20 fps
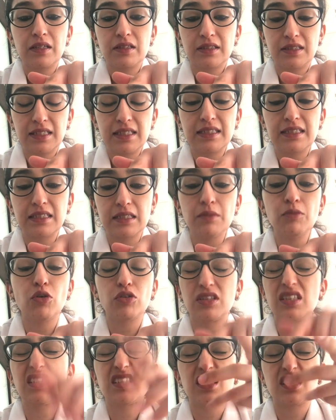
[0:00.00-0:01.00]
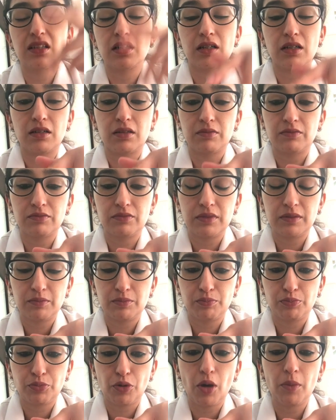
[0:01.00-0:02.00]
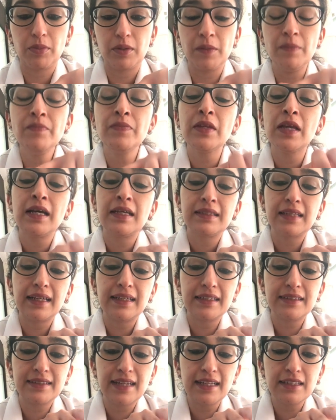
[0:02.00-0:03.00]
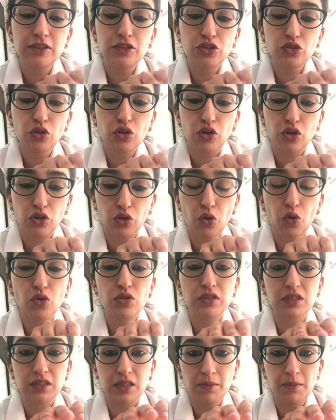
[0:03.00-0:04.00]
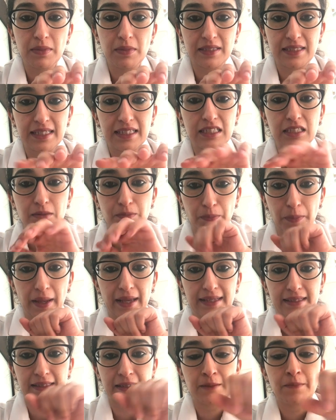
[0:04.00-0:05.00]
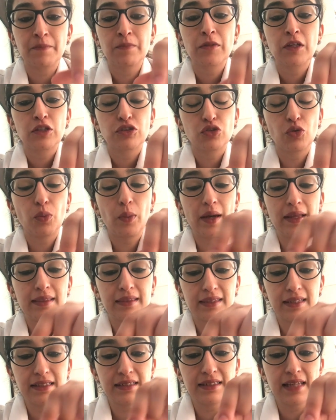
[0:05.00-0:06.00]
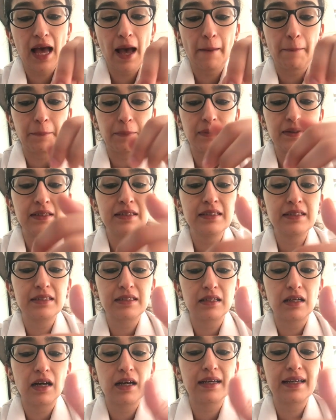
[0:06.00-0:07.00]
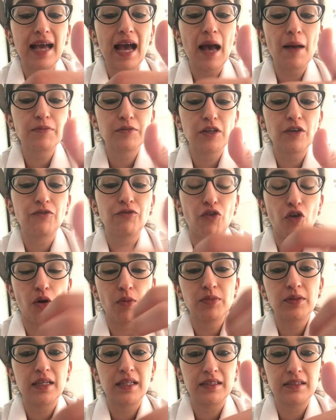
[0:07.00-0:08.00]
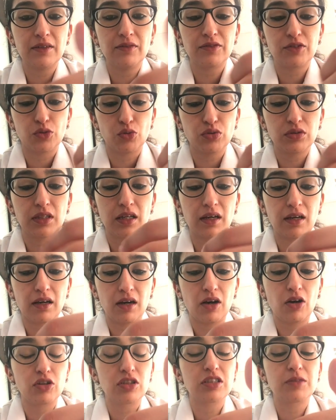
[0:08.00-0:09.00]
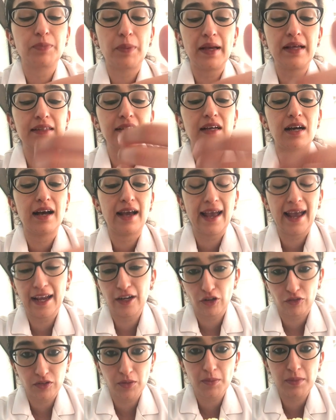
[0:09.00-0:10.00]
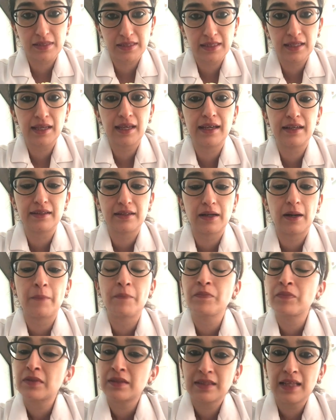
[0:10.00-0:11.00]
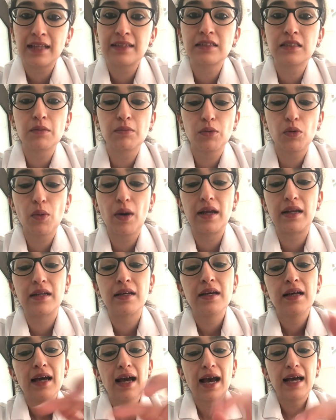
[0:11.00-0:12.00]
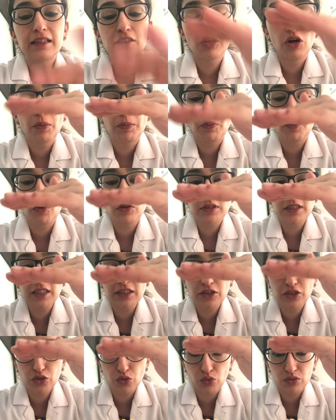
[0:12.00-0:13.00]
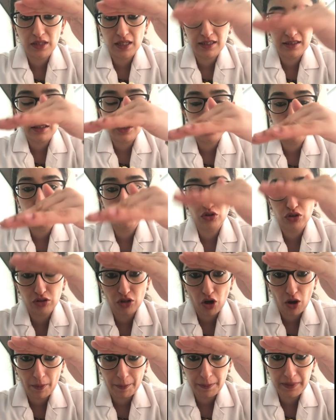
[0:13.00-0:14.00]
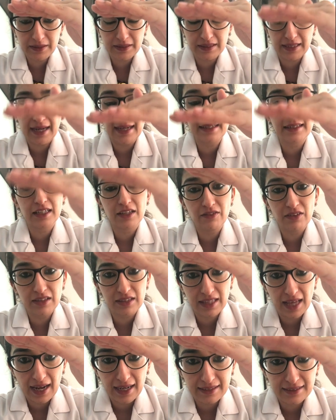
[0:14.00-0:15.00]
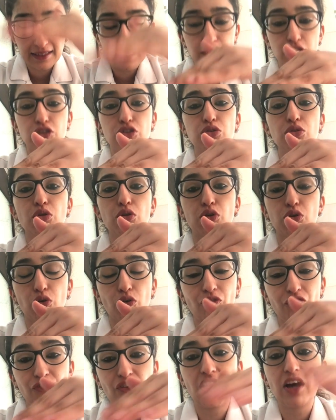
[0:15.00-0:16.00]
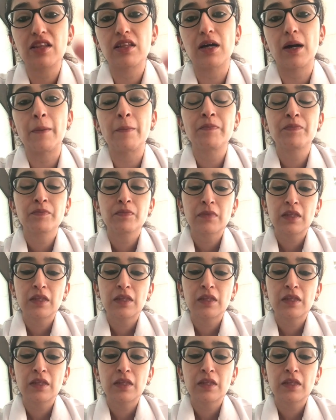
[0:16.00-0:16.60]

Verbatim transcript: system or this uh, problem, that it tends to close missing space. So when this happens, uh, gaps are formed in the tooth or the space ahead of the missing area. That's number one. And the opposing tooth, that is the tooth on the opposite side, even that tends to grow further.